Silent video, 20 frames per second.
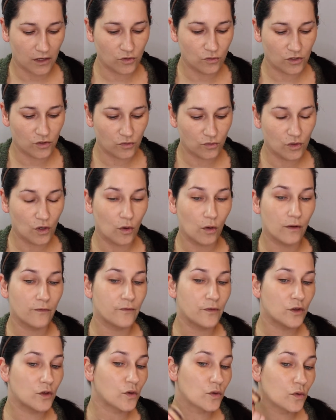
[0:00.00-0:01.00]
I do know a
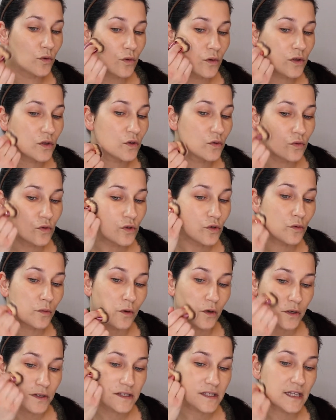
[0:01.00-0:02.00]
few
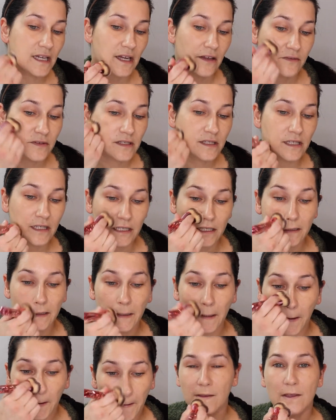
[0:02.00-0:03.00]
YouTubers that I've seen